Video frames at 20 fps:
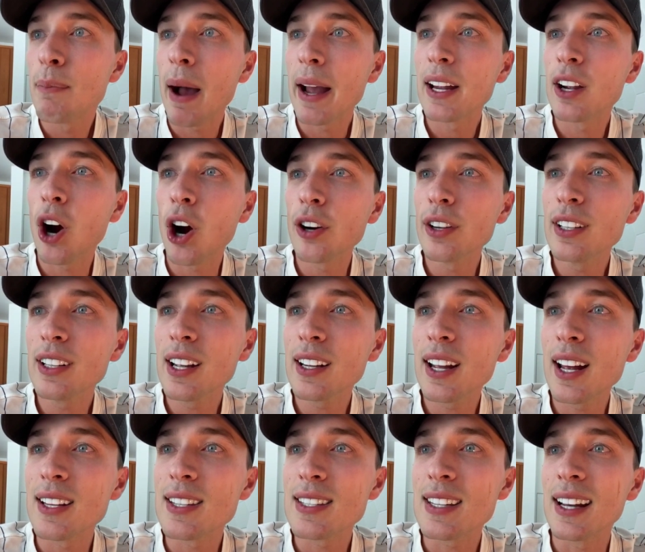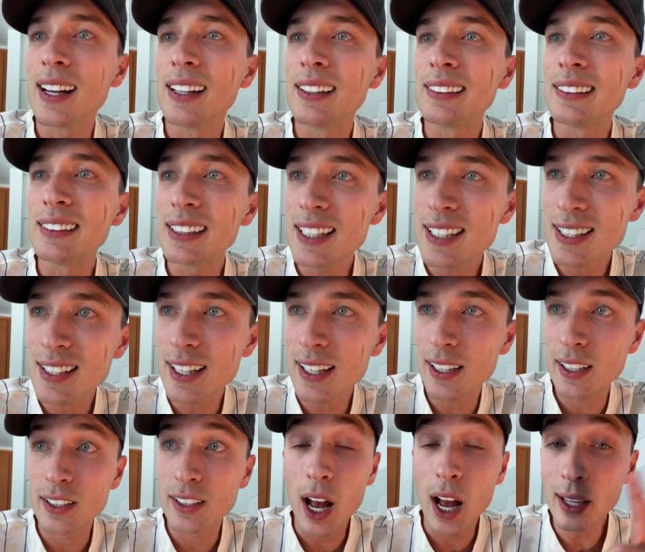by guarding against
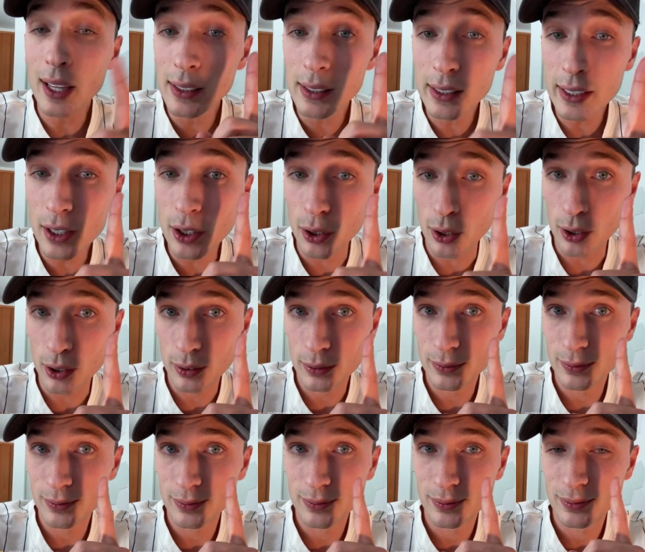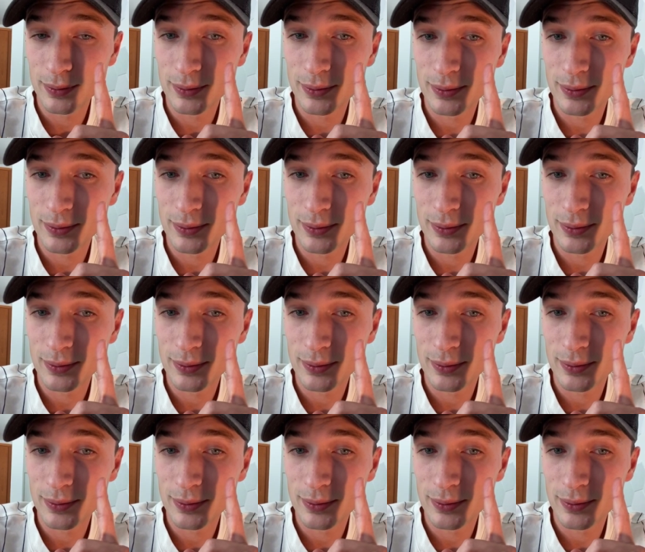illicit, not illegal,